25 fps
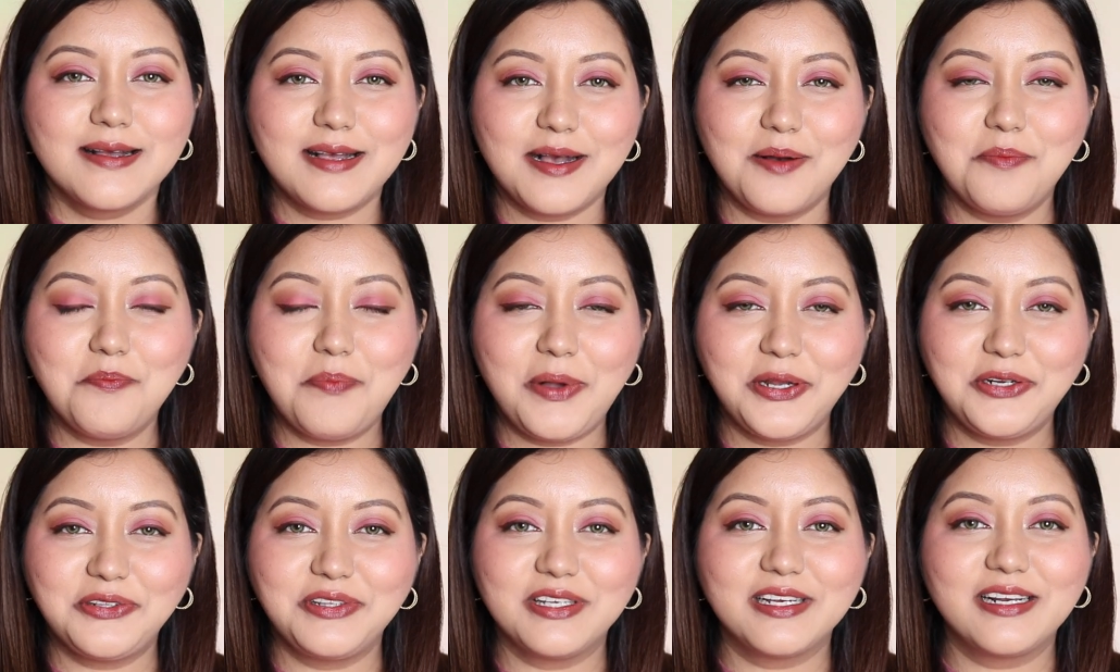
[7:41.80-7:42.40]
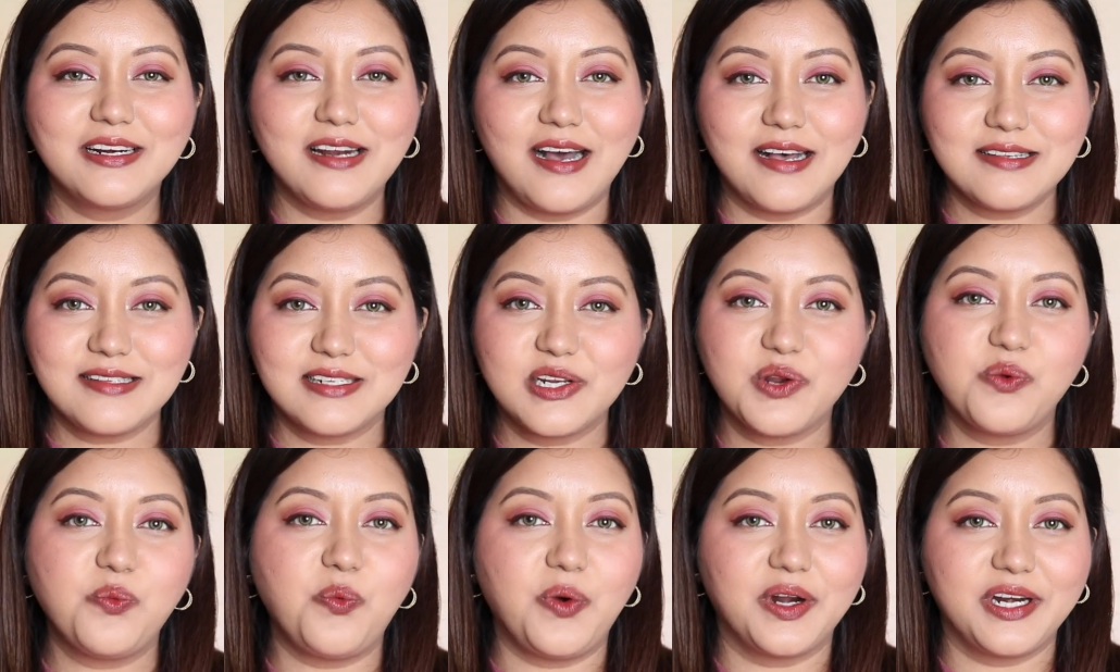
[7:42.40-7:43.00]
compared to the
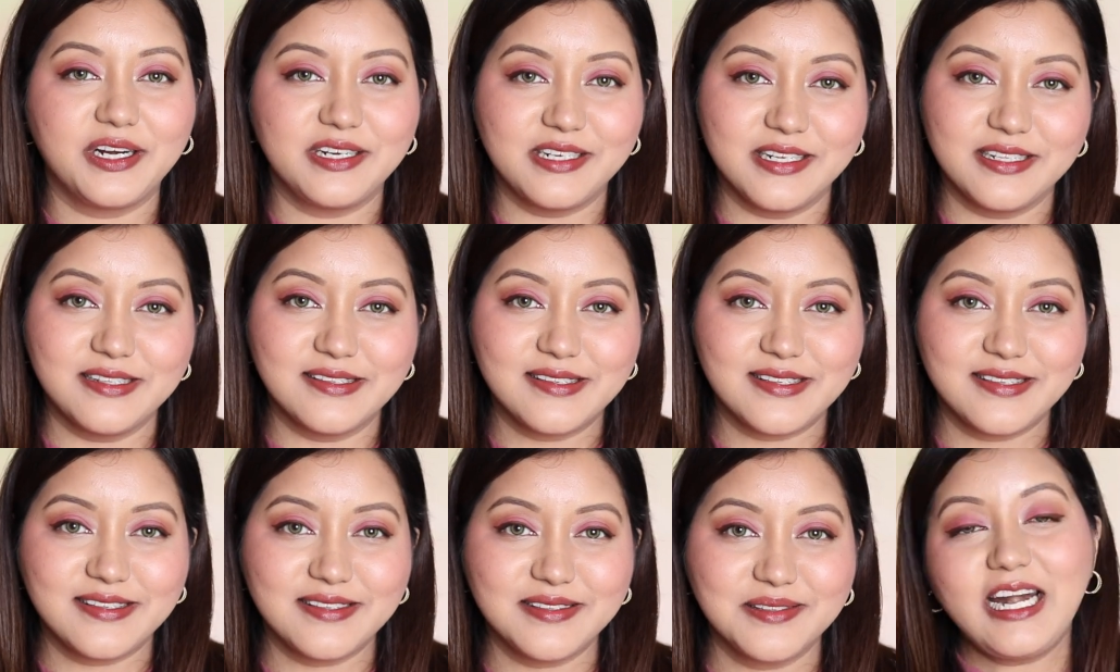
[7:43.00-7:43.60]
glasting water tints.